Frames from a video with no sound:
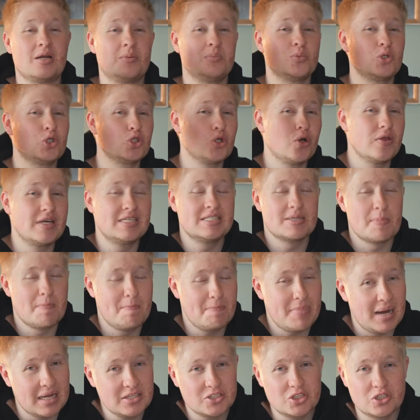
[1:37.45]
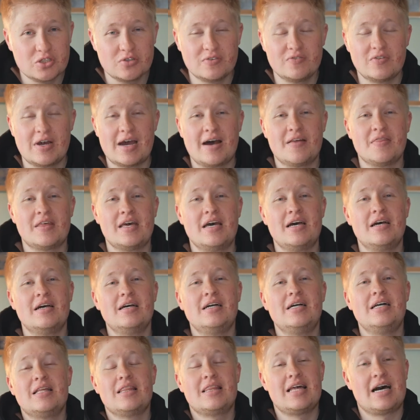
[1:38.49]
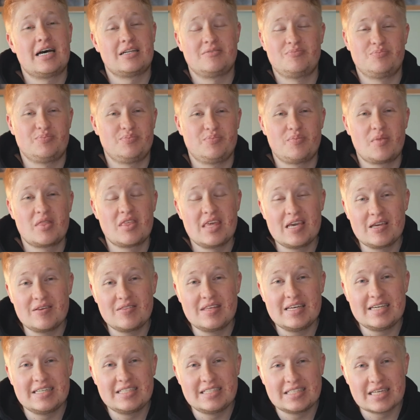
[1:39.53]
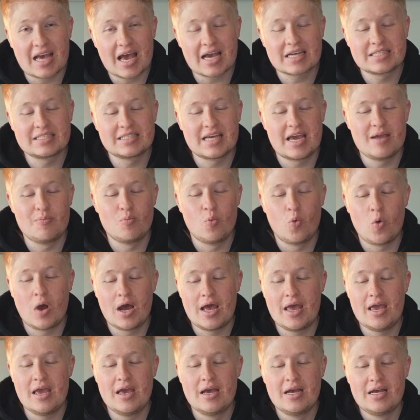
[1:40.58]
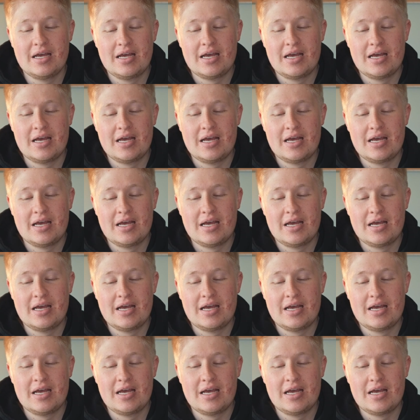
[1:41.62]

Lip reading: And I'm sure there's a bunch of you out there that think the exact same way.